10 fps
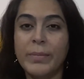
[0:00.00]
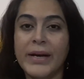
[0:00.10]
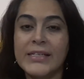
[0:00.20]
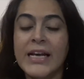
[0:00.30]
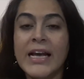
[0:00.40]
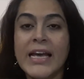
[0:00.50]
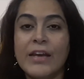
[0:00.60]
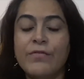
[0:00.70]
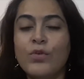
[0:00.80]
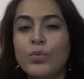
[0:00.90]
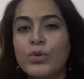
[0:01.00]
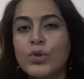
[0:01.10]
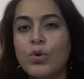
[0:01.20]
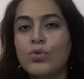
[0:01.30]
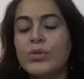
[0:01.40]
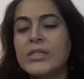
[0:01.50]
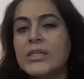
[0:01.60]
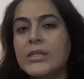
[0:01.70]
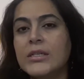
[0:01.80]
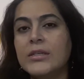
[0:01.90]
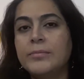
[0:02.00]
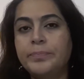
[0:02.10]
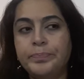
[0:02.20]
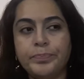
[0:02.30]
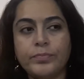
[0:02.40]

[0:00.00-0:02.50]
But if you would go to certain